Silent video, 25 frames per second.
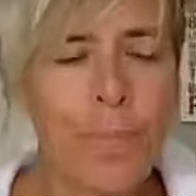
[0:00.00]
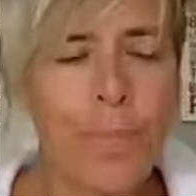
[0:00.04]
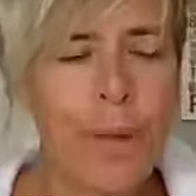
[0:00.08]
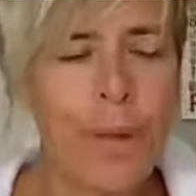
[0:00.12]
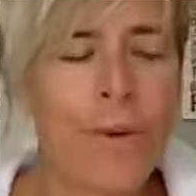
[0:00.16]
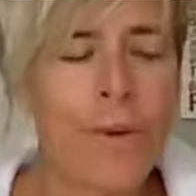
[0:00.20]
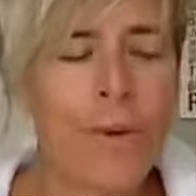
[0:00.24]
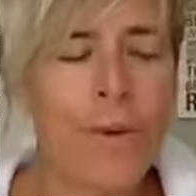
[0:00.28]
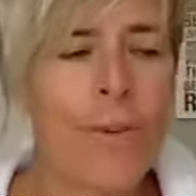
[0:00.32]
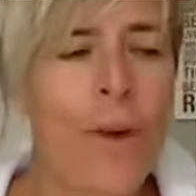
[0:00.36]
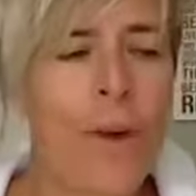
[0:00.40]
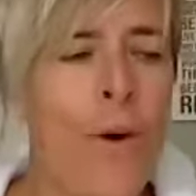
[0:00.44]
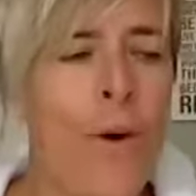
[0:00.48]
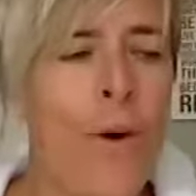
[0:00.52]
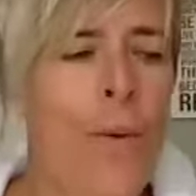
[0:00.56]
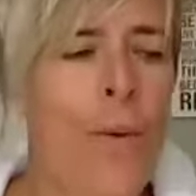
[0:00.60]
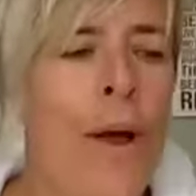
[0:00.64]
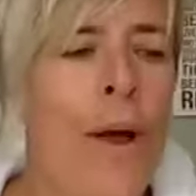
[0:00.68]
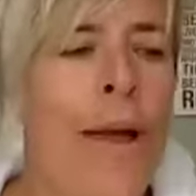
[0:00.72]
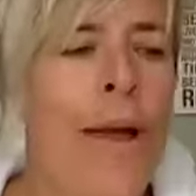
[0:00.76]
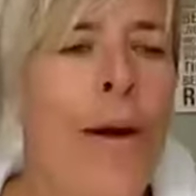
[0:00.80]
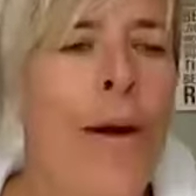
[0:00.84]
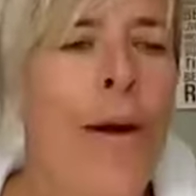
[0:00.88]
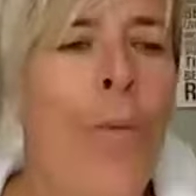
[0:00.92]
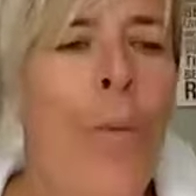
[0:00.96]
So
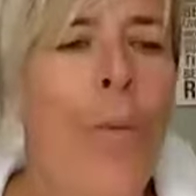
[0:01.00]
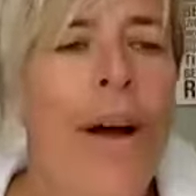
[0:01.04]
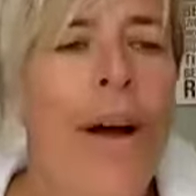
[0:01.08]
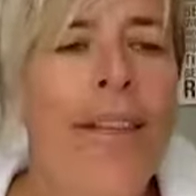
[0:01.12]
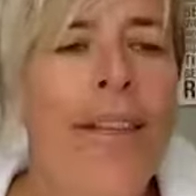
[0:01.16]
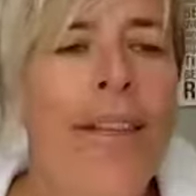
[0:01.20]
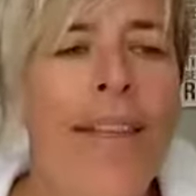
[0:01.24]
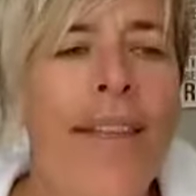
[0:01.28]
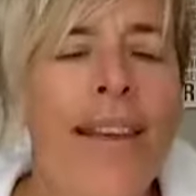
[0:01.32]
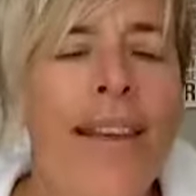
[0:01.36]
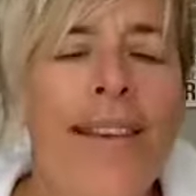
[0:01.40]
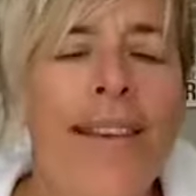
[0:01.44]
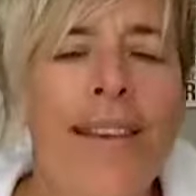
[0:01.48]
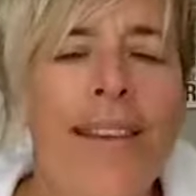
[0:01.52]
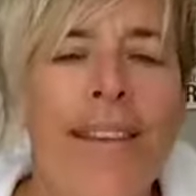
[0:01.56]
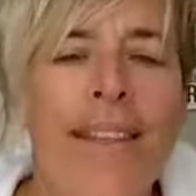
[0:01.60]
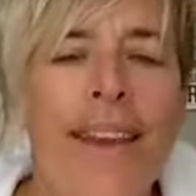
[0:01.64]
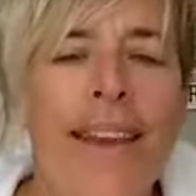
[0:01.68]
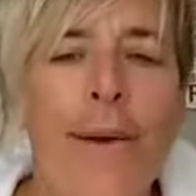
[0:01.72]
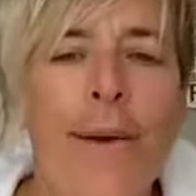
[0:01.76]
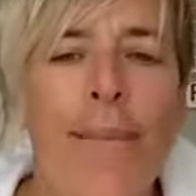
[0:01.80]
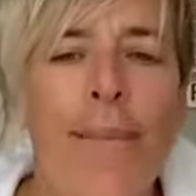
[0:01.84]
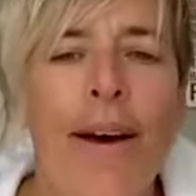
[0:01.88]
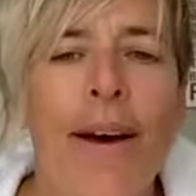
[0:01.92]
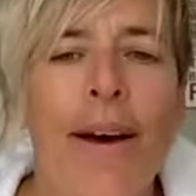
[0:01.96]
one thing to think
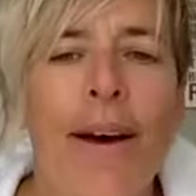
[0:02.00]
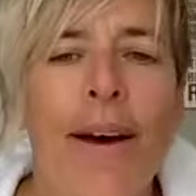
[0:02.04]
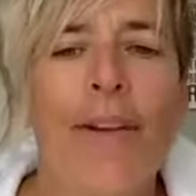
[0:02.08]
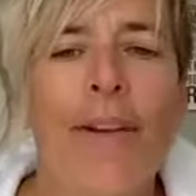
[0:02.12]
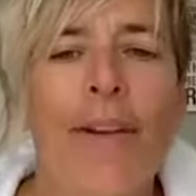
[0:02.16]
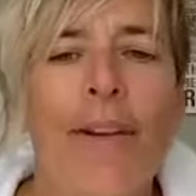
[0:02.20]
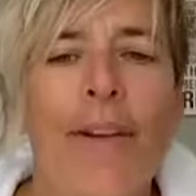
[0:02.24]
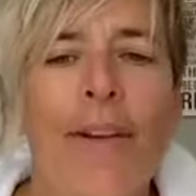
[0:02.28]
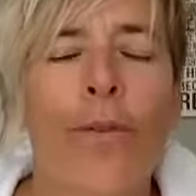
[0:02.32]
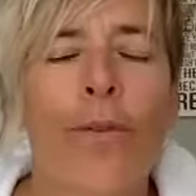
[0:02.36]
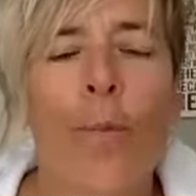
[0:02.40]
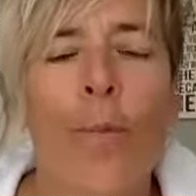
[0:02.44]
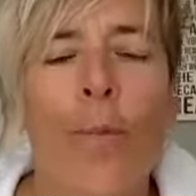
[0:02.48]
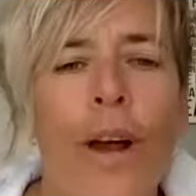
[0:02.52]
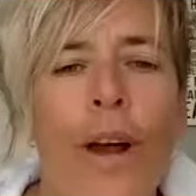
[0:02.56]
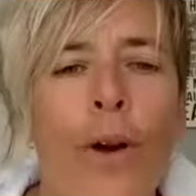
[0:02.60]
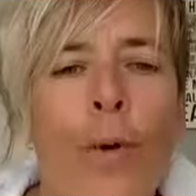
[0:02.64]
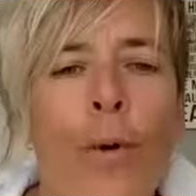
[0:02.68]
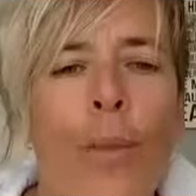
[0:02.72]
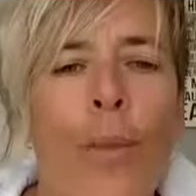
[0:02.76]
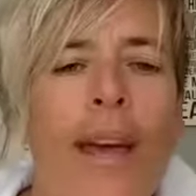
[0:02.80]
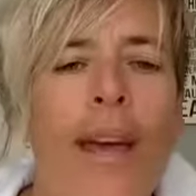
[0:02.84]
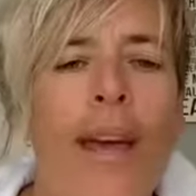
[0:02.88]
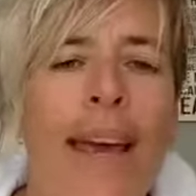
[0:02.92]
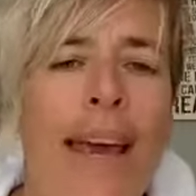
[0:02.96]
about is, what are
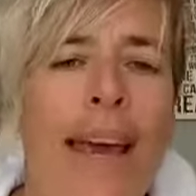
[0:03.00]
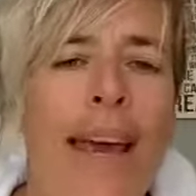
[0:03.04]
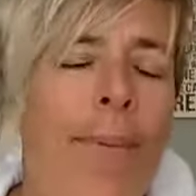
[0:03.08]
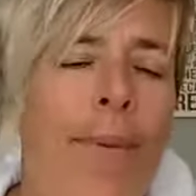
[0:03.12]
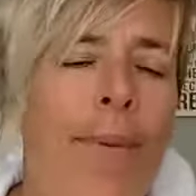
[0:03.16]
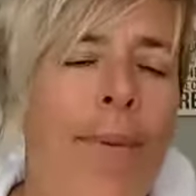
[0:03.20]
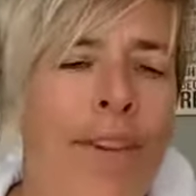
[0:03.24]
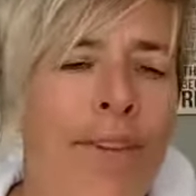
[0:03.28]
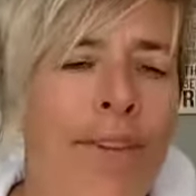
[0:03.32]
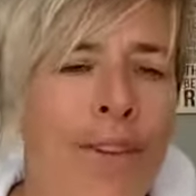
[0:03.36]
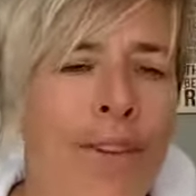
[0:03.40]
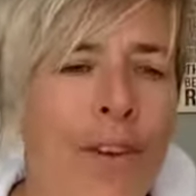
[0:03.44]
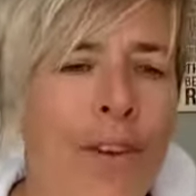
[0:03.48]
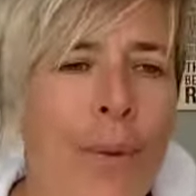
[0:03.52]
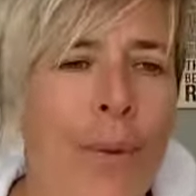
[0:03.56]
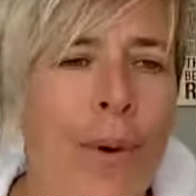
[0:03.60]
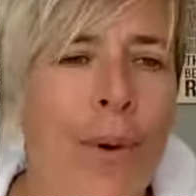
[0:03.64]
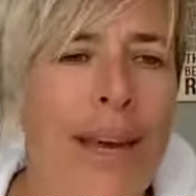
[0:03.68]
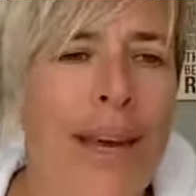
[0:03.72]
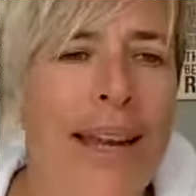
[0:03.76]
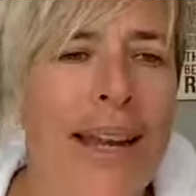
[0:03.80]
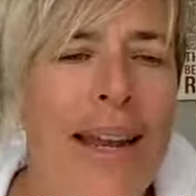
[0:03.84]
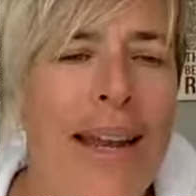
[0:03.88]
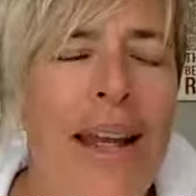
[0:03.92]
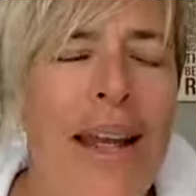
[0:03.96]
we
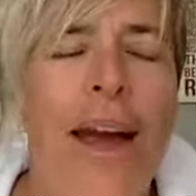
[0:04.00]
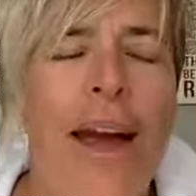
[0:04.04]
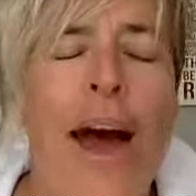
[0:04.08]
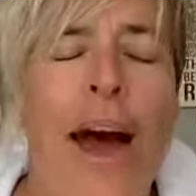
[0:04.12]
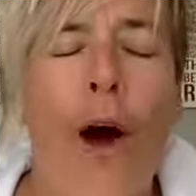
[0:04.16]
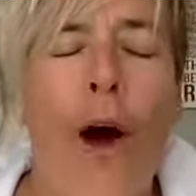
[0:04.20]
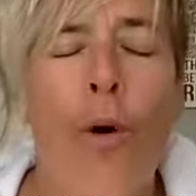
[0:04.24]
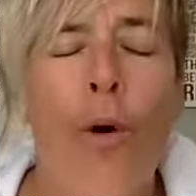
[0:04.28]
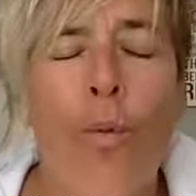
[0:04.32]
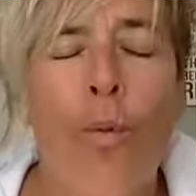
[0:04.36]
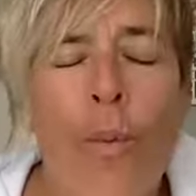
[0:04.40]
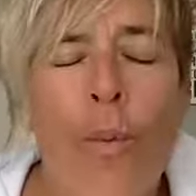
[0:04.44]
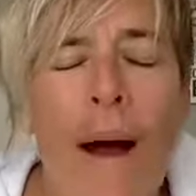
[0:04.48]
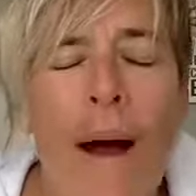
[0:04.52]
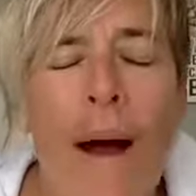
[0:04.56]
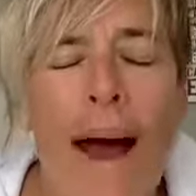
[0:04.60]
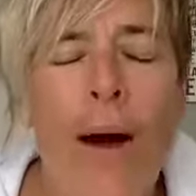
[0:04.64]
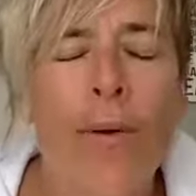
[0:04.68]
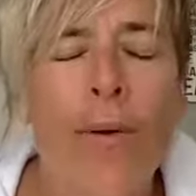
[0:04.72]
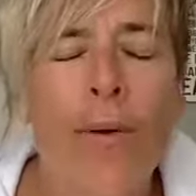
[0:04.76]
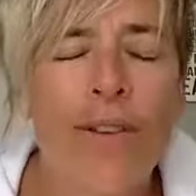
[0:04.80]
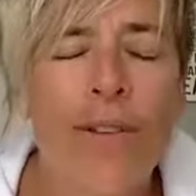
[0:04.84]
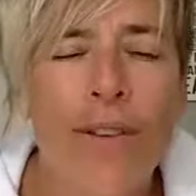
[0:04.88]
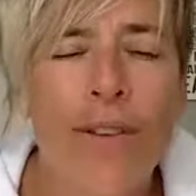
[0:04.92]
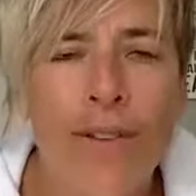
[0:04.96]
MSUing
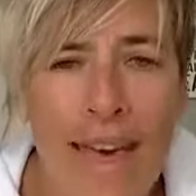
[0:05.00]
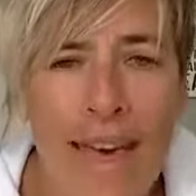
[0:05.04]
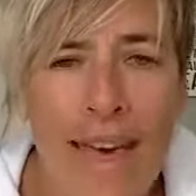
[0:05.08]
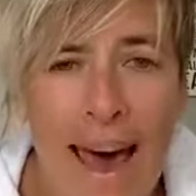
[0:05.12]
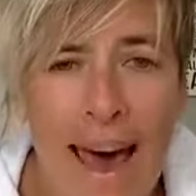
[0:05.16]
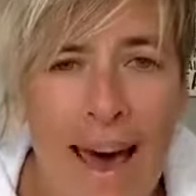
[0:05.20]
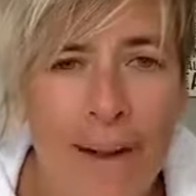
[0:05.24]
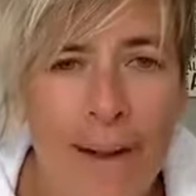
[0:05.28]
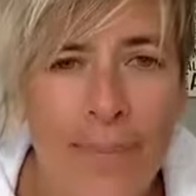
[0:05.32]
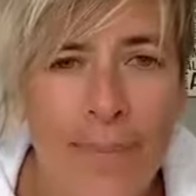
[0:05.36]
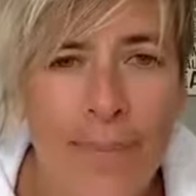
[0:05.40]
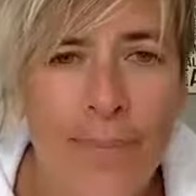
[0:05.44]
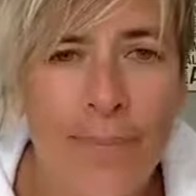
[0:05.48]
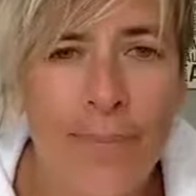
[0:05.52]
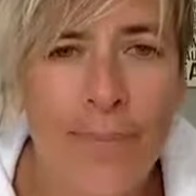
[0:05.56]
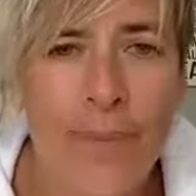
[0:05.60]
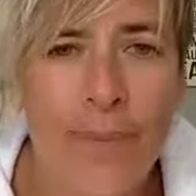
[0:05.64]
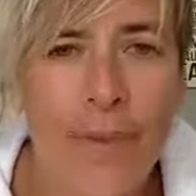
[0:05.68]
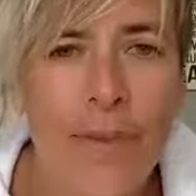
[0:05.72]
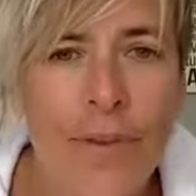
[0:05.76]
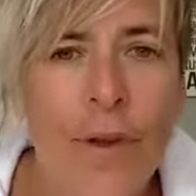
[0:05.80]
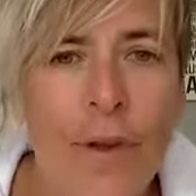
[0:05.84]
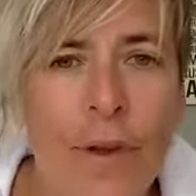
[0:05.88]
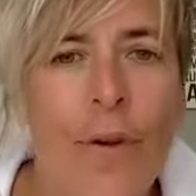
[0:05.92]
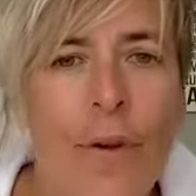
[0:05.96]
around that?
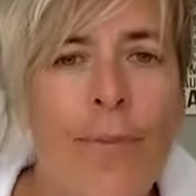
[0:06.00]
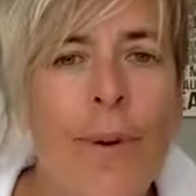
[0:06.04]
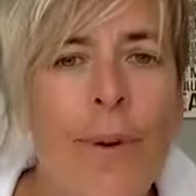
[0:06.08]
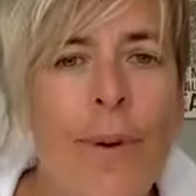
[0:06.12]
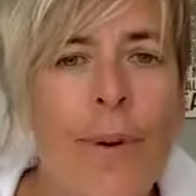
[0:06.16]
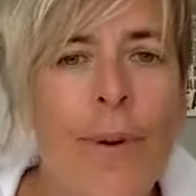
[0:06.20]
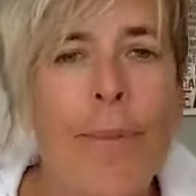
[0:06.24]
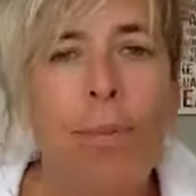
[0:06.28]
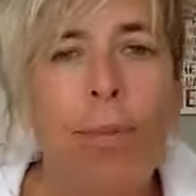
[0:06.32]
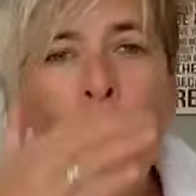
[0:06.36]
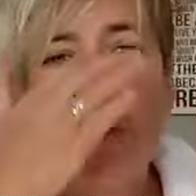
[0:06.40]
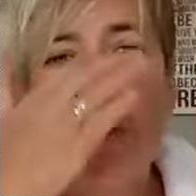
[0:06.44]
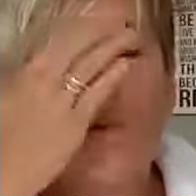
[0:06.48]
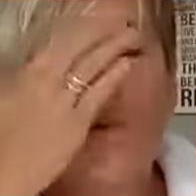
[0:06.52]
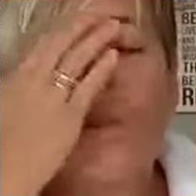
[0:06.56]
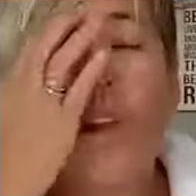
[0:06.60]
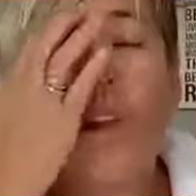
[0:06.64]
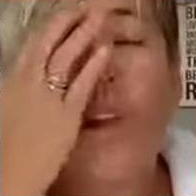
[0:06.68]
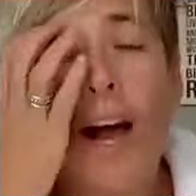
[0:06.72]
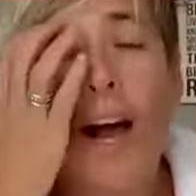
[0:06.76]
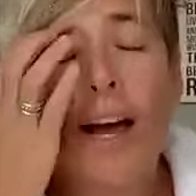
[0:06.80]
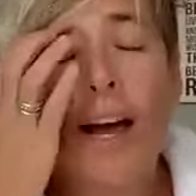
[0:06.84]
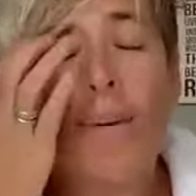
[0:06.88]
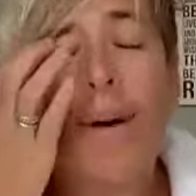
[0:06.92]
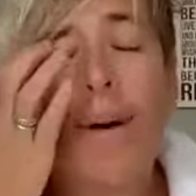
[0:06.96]
So if people don't talk
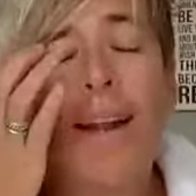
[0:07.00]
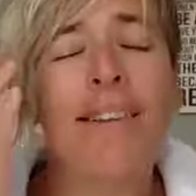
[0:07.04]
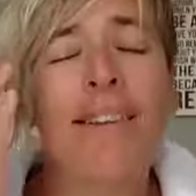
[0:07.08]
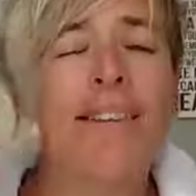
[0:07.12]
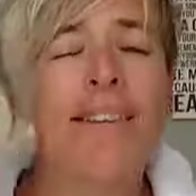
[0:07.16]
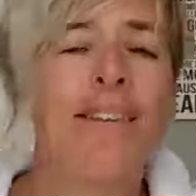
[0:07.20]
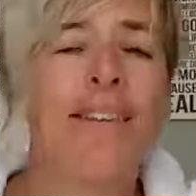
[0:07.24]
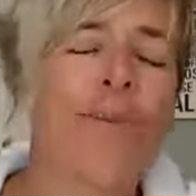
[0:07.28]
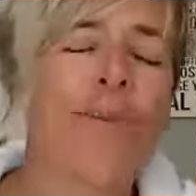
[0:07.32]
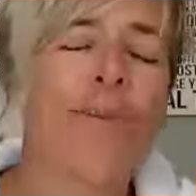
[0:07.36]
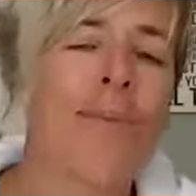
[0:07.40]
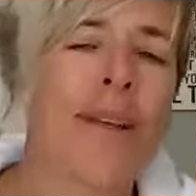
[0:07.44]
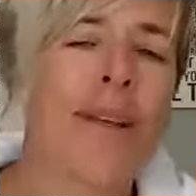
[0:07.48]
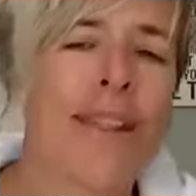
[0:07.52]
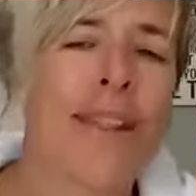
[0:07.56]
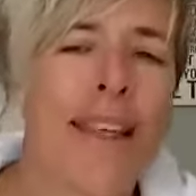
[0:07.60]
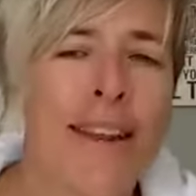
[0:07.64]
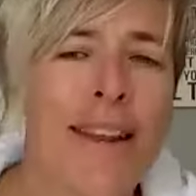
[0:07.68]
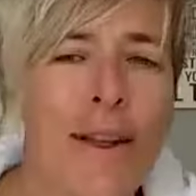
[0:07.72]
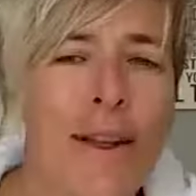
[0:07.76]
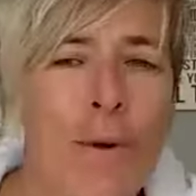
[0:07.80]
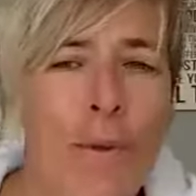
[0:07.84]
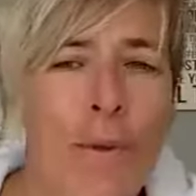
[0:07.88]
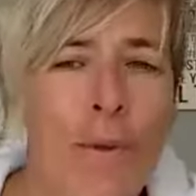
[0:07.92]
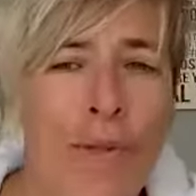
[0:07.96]
about it, doesn't mean they
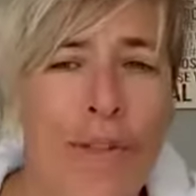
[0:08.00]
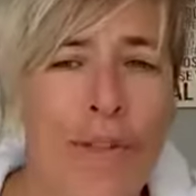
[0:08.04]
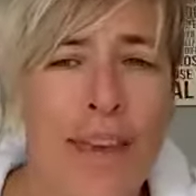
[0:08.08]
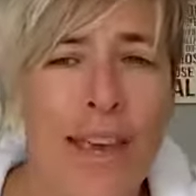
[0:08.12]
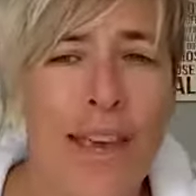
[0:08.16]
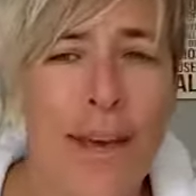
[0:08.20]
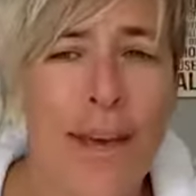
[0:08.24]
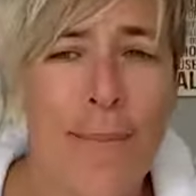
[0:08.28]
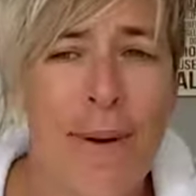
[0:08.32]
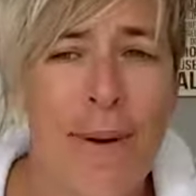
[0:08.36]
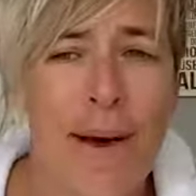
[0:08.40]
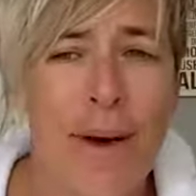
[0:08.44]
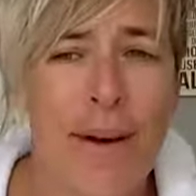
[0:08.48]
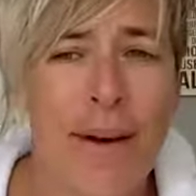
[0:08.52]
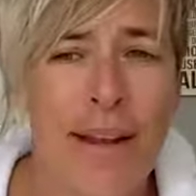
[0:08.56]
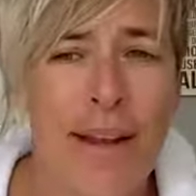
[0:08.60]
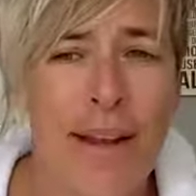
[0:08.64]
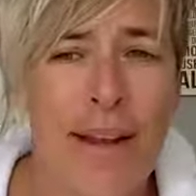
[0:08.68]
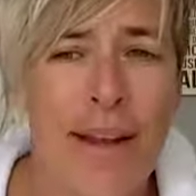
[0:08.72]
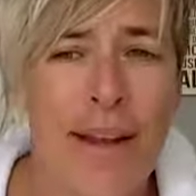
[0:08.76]
don't think about it.